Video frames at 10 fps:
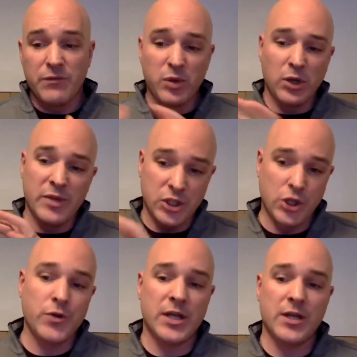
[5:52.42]
Pulumi is
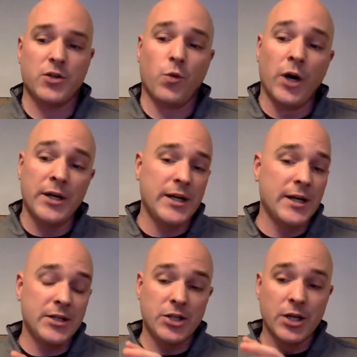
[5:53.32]
two things. One,
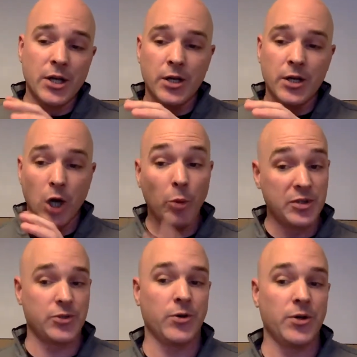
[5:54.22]
it's open
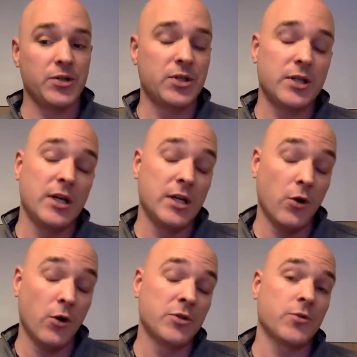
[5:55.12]
source, an
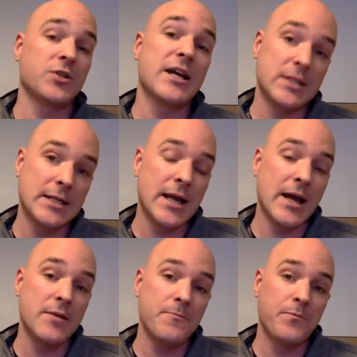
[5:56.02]
open source
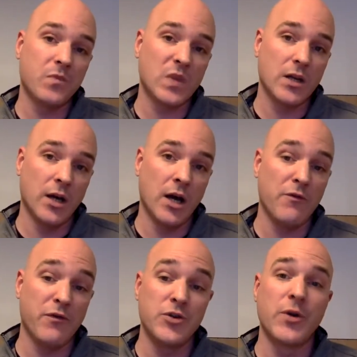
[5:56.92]
SDK
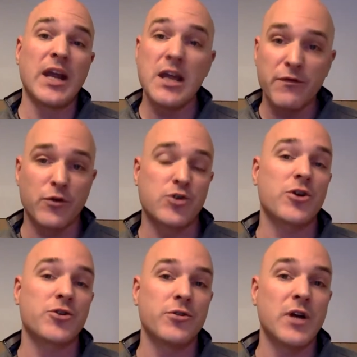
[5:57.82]
for doing
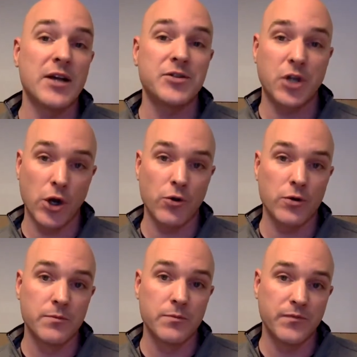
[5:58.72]
infrastructure as code.
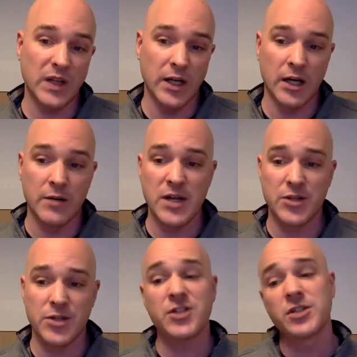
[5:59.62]
And
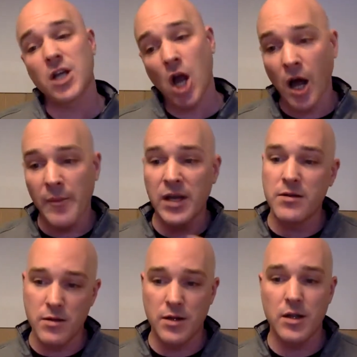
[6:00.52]
so this is a
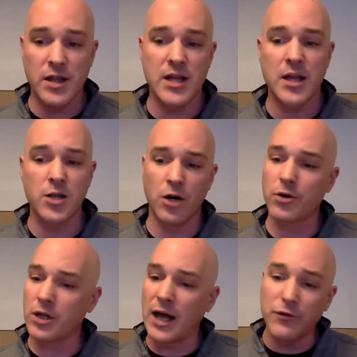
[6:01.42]
common thing,
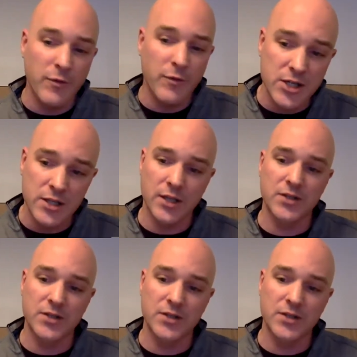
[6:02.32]
CloudFormation does